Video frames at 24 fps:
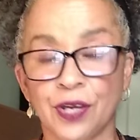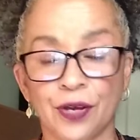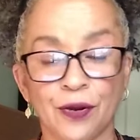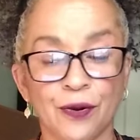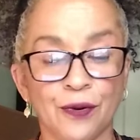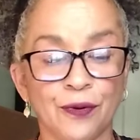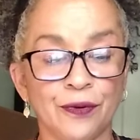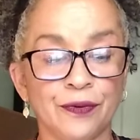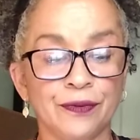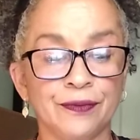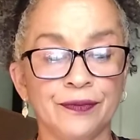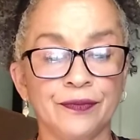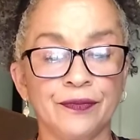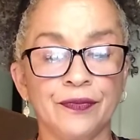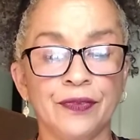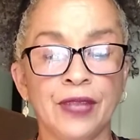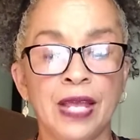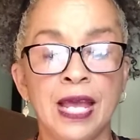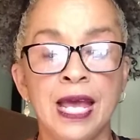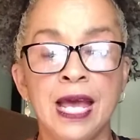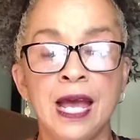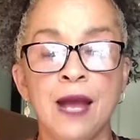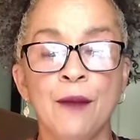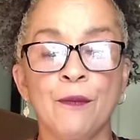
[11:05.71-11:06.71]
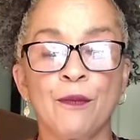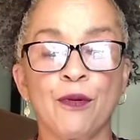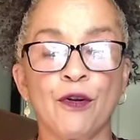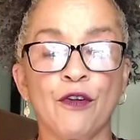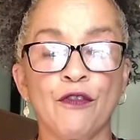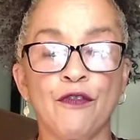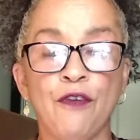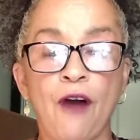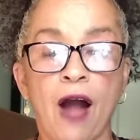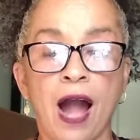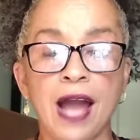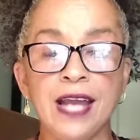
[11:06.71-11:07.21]
you,
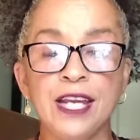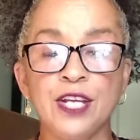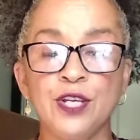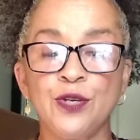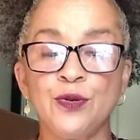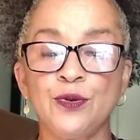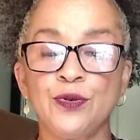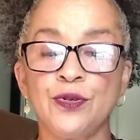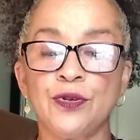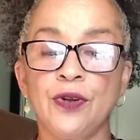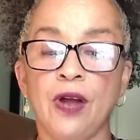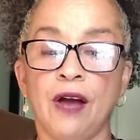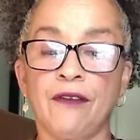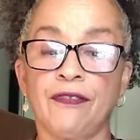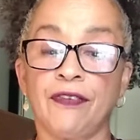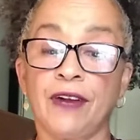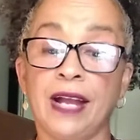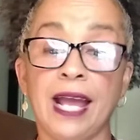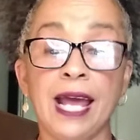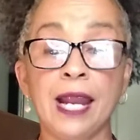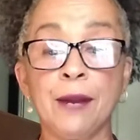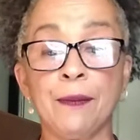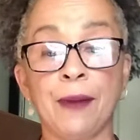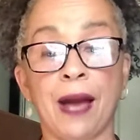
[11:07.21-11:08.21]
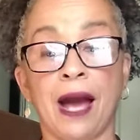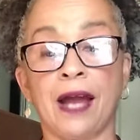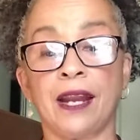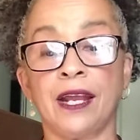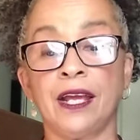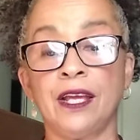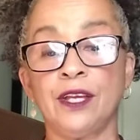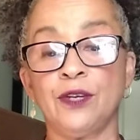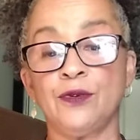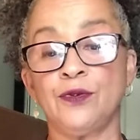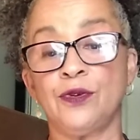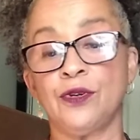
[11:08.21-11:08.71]
provided you do not forget about
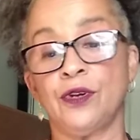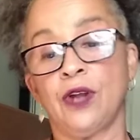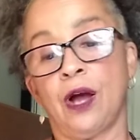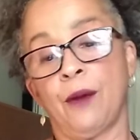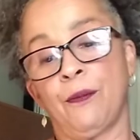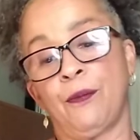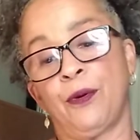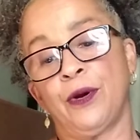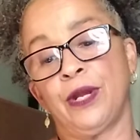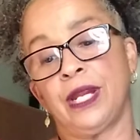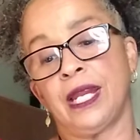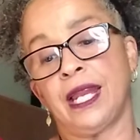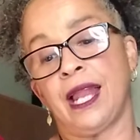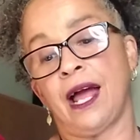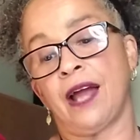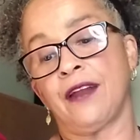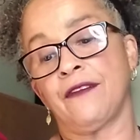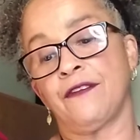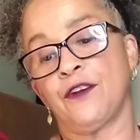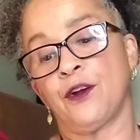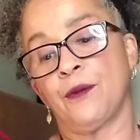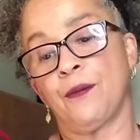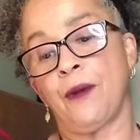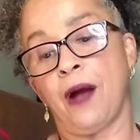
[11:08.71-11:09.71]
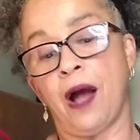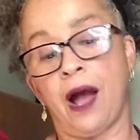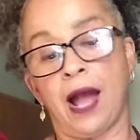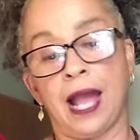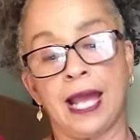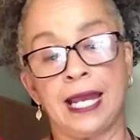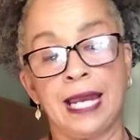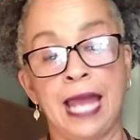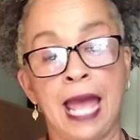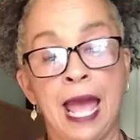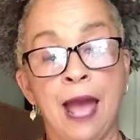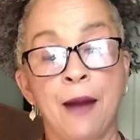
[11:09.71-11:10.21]
it, you do not put it out of your
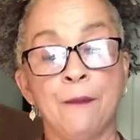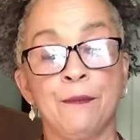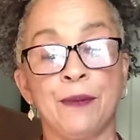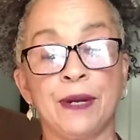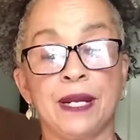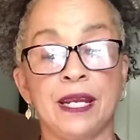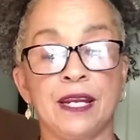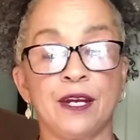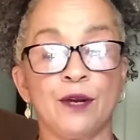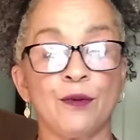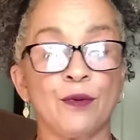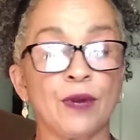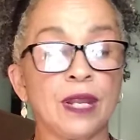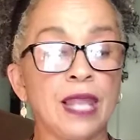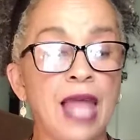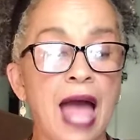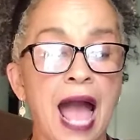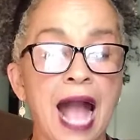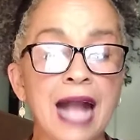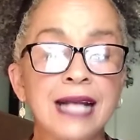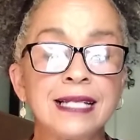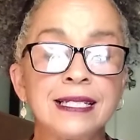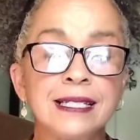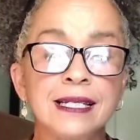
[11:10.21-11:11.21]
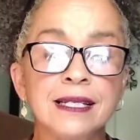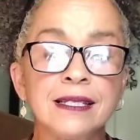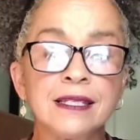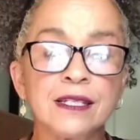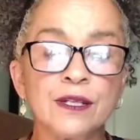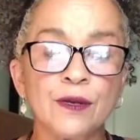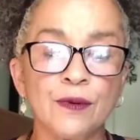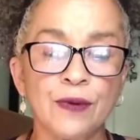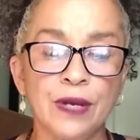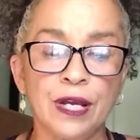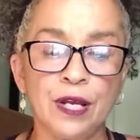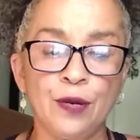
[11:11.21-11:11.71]
mind, but in a relaxed and
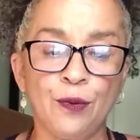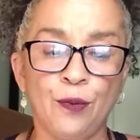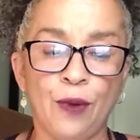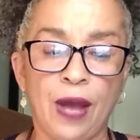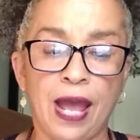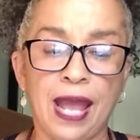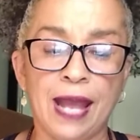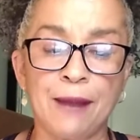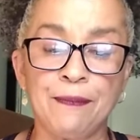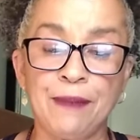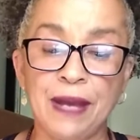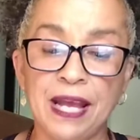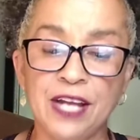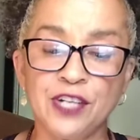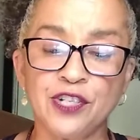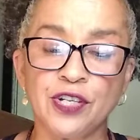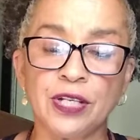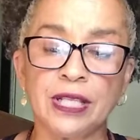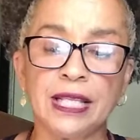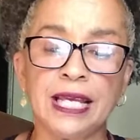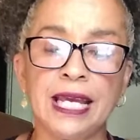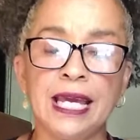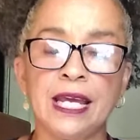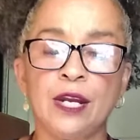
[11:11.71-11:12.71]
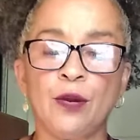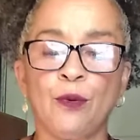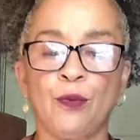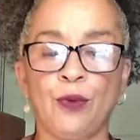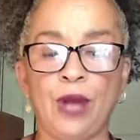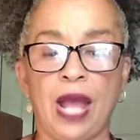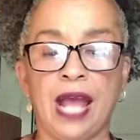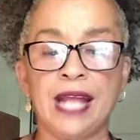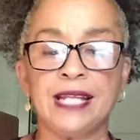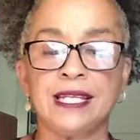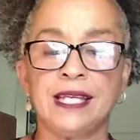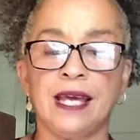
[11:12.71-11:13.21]
serene way, patiently
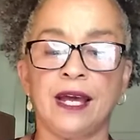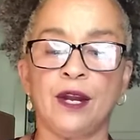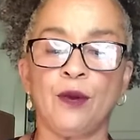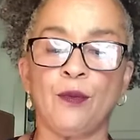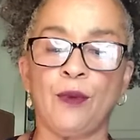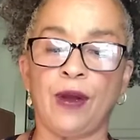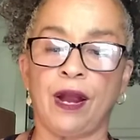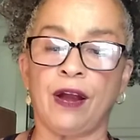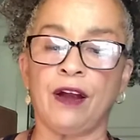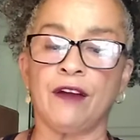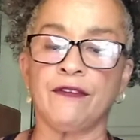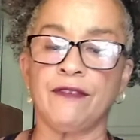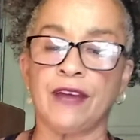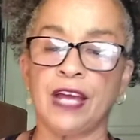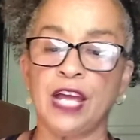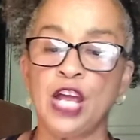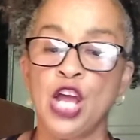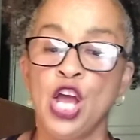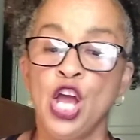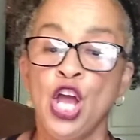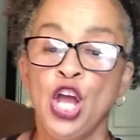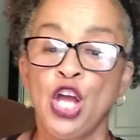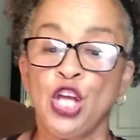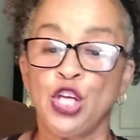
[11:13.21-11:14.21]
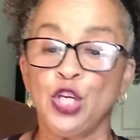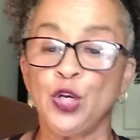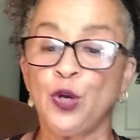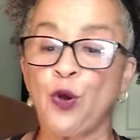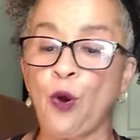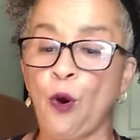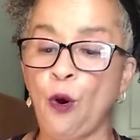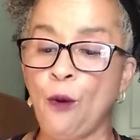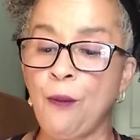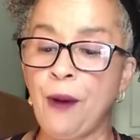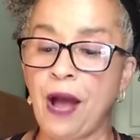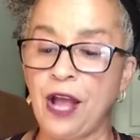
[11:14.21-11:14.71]
and yet aware of it, you
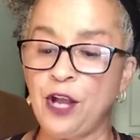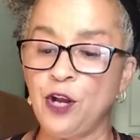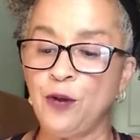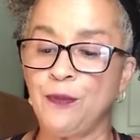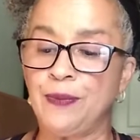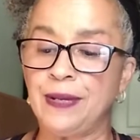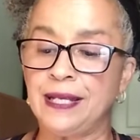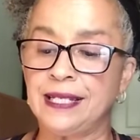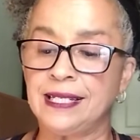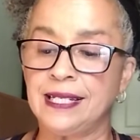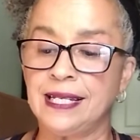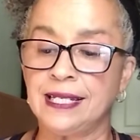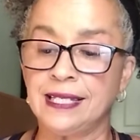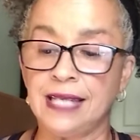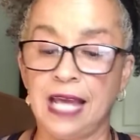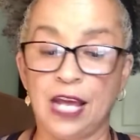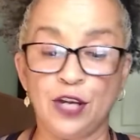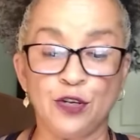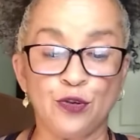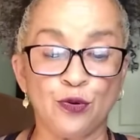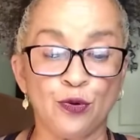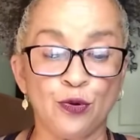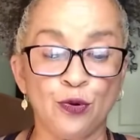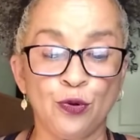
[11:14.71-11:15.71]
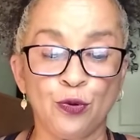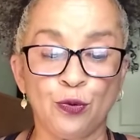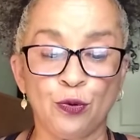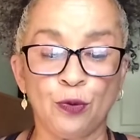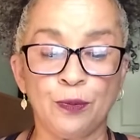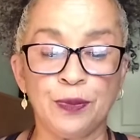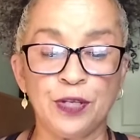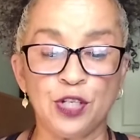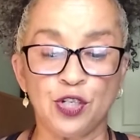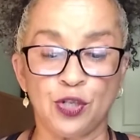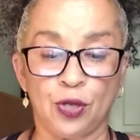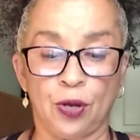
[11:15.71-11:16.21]
go about your business and truth
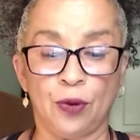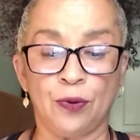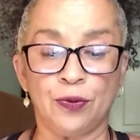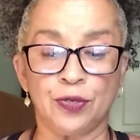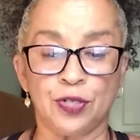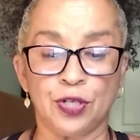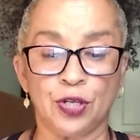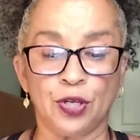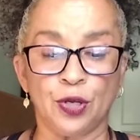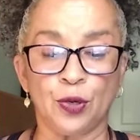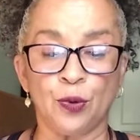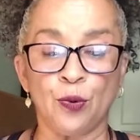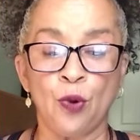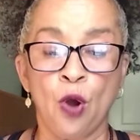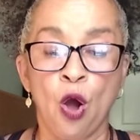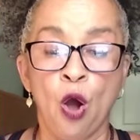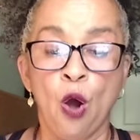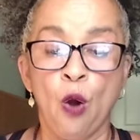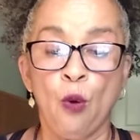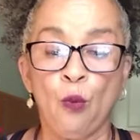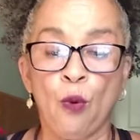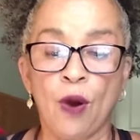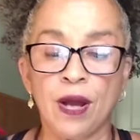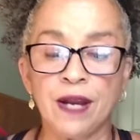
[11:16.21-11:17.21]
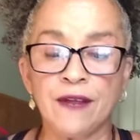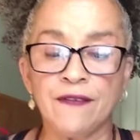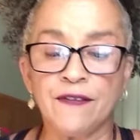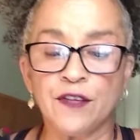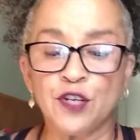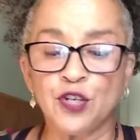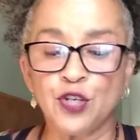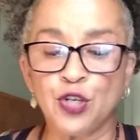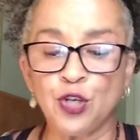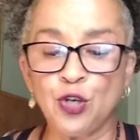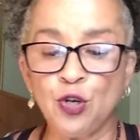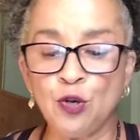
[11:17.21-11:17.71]
will be shown to you. One of
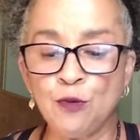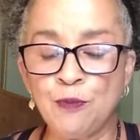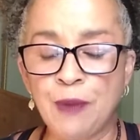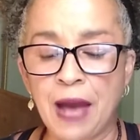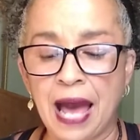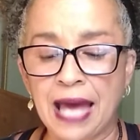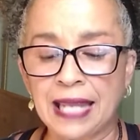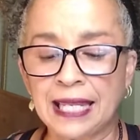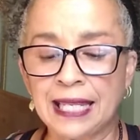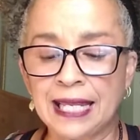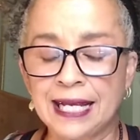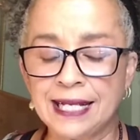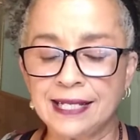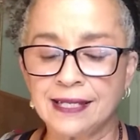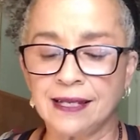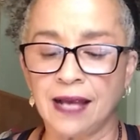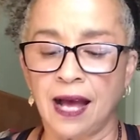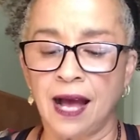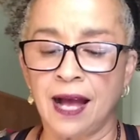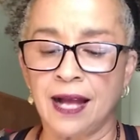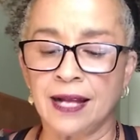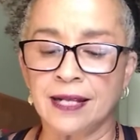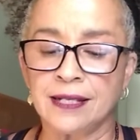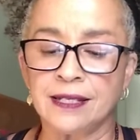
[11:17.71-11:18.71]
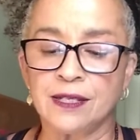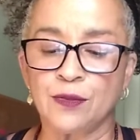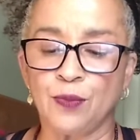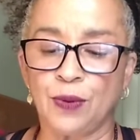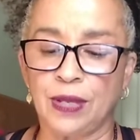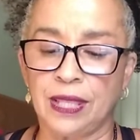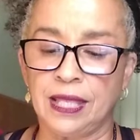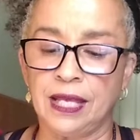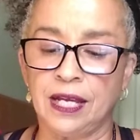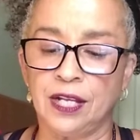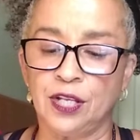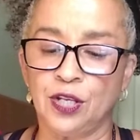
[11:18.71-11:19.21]
the two battling sides
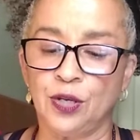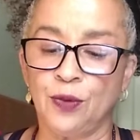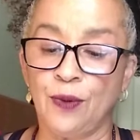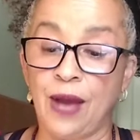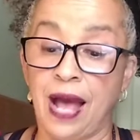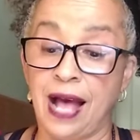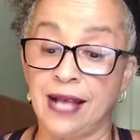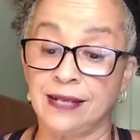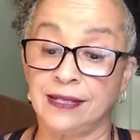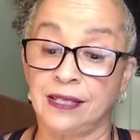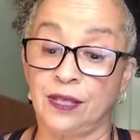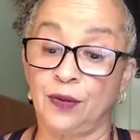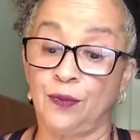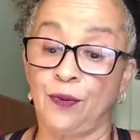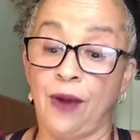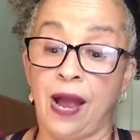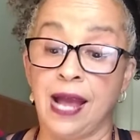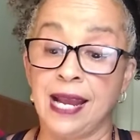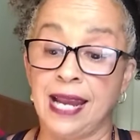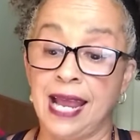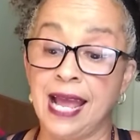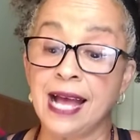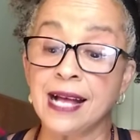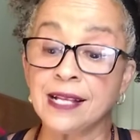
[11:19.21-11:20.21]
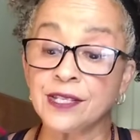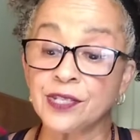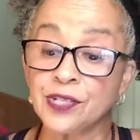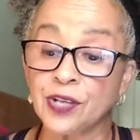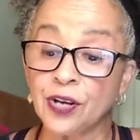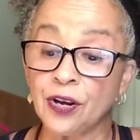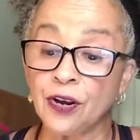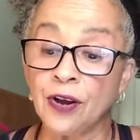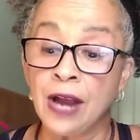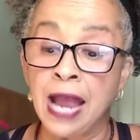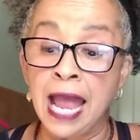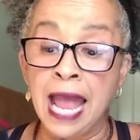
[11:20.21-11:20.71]
within you has the right
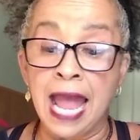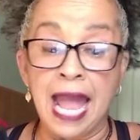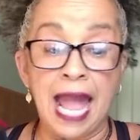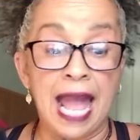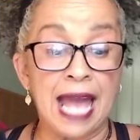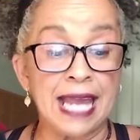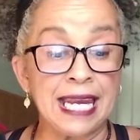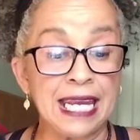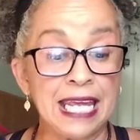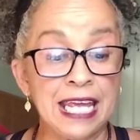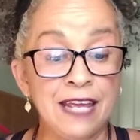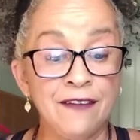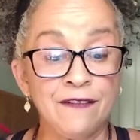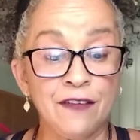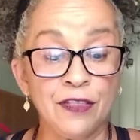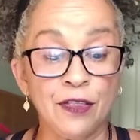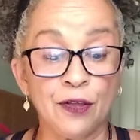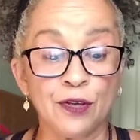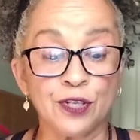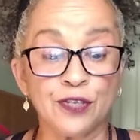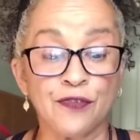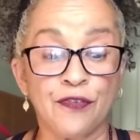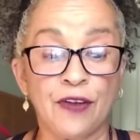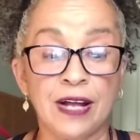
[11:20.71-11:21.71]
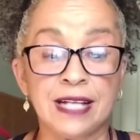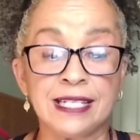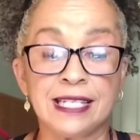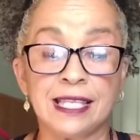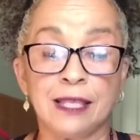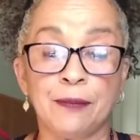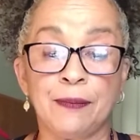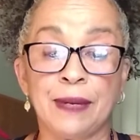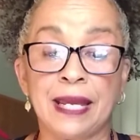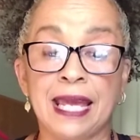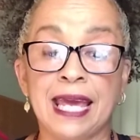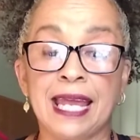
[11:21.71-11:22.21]
answer, and even those friends
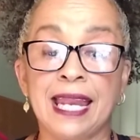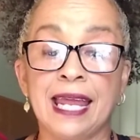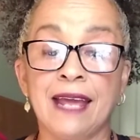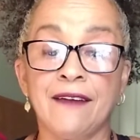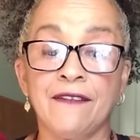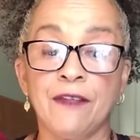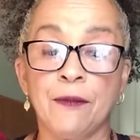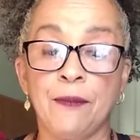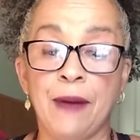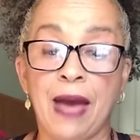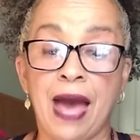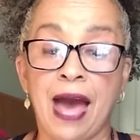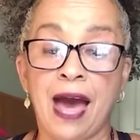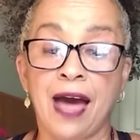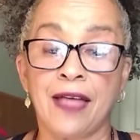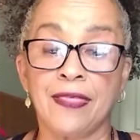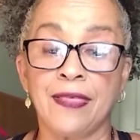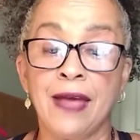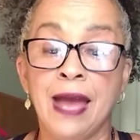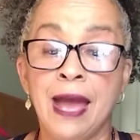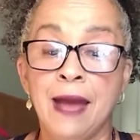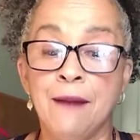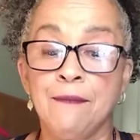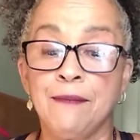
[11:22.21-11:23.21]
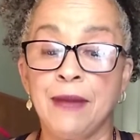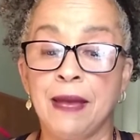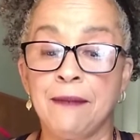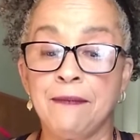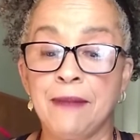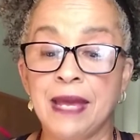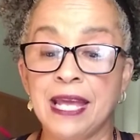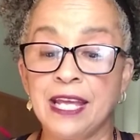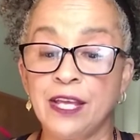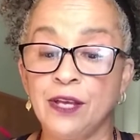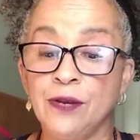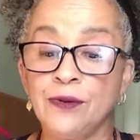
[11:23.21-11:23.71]
at the beginning of the path may
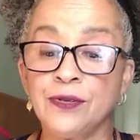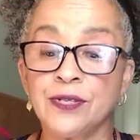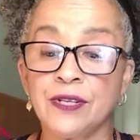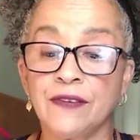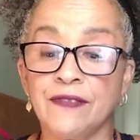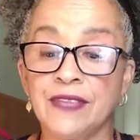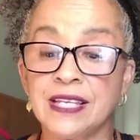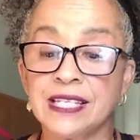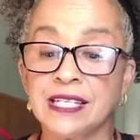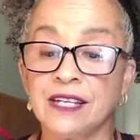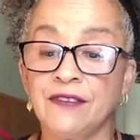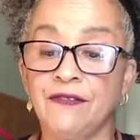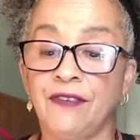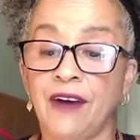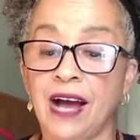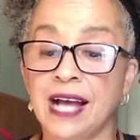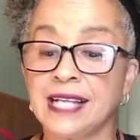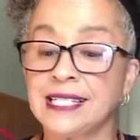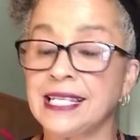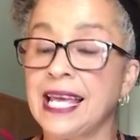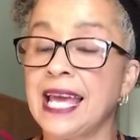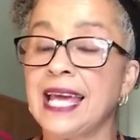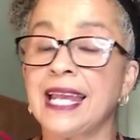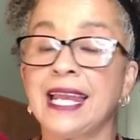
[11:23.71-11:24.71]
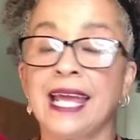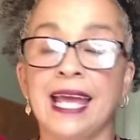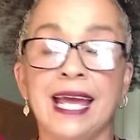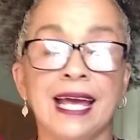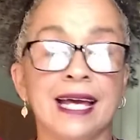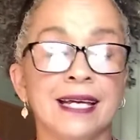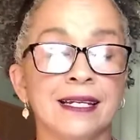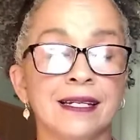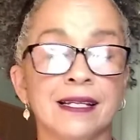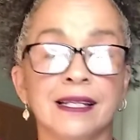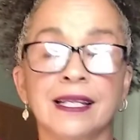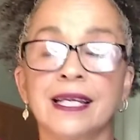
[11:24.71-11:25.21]
make use of this advice and
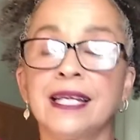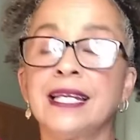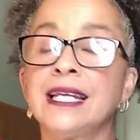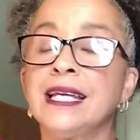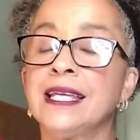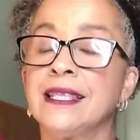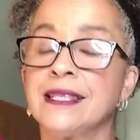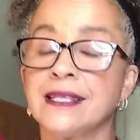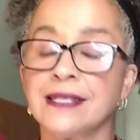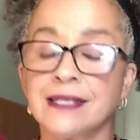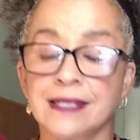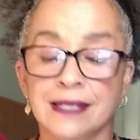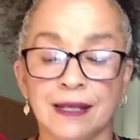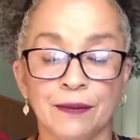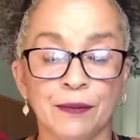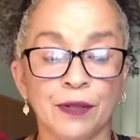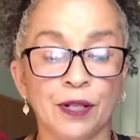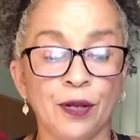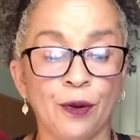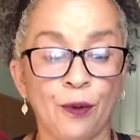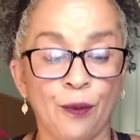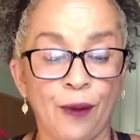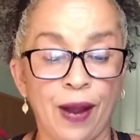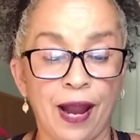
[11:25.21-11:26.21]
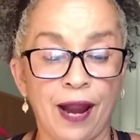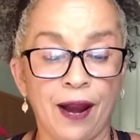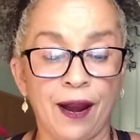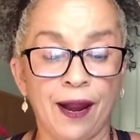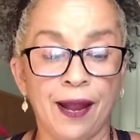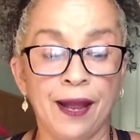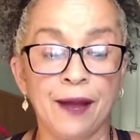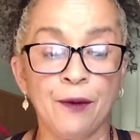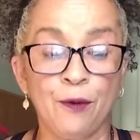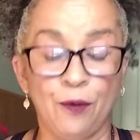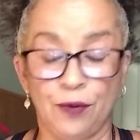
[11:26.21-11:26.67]
handle it in the similar way.